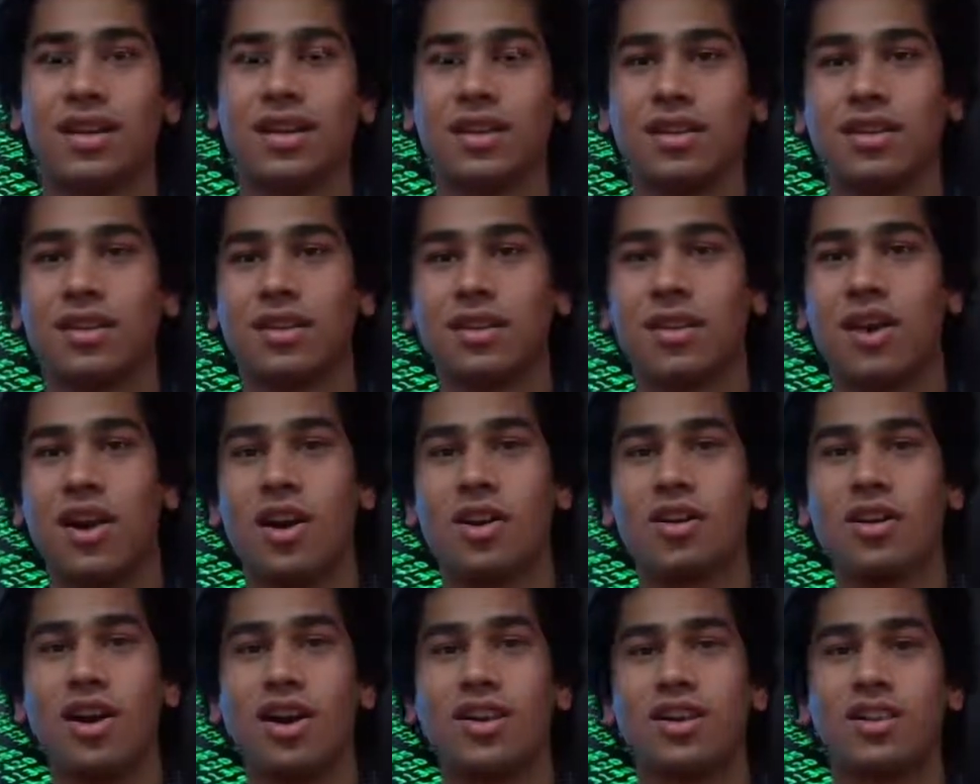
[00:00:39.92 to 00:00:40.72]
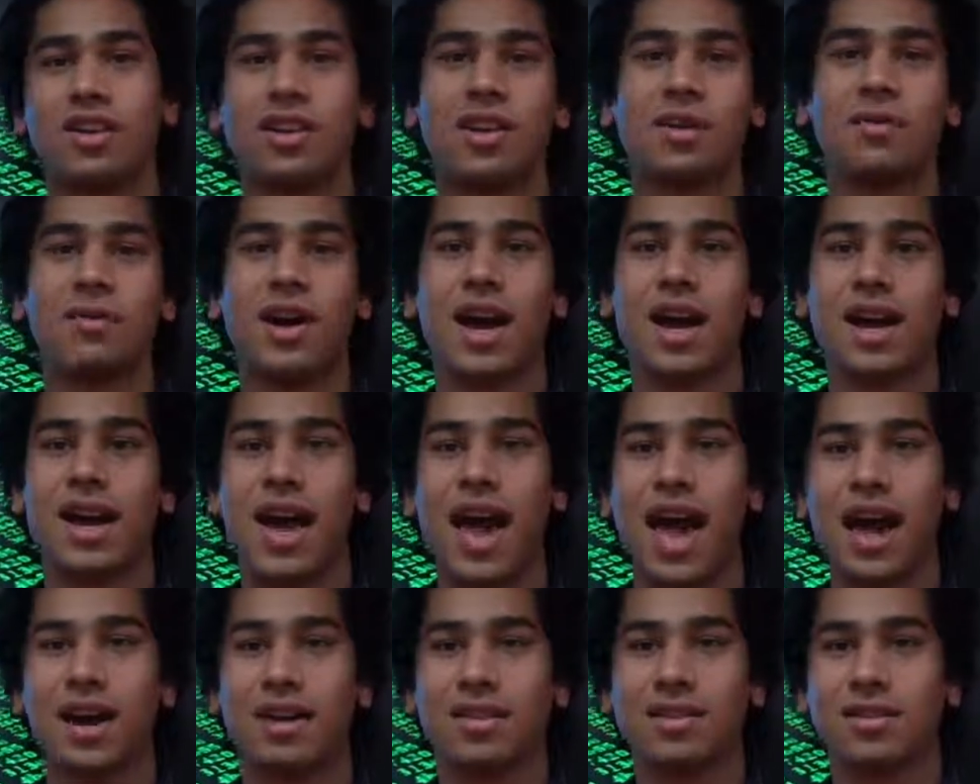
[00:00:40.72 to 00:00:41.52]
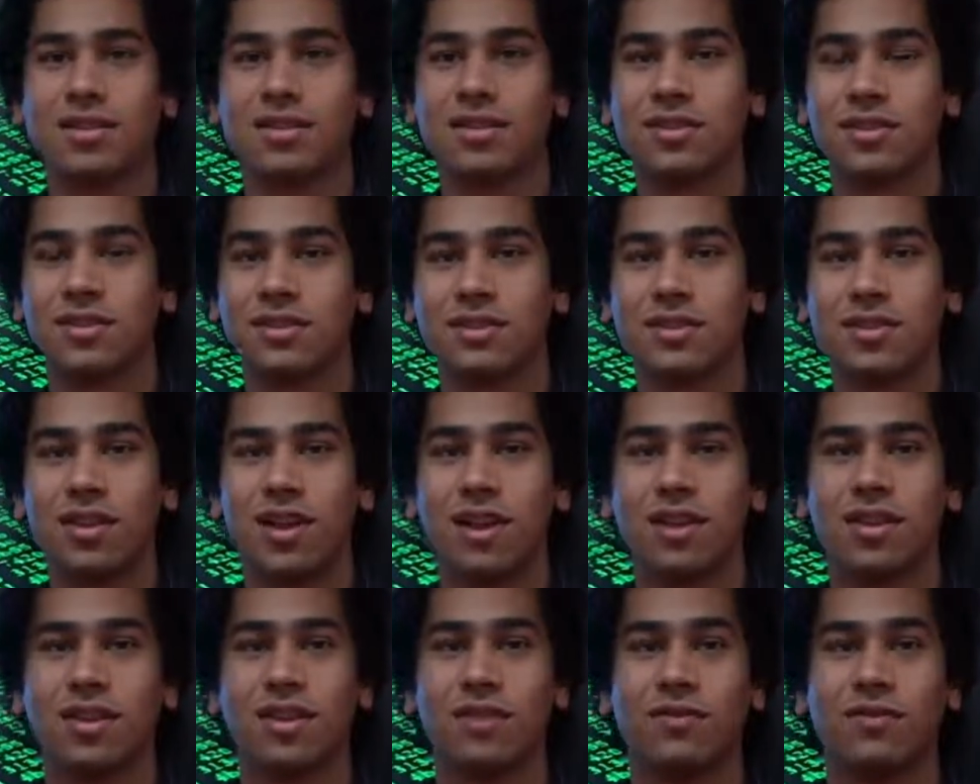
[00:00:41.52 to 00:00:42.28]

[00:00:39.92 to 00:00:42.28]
The current idea about hackers in society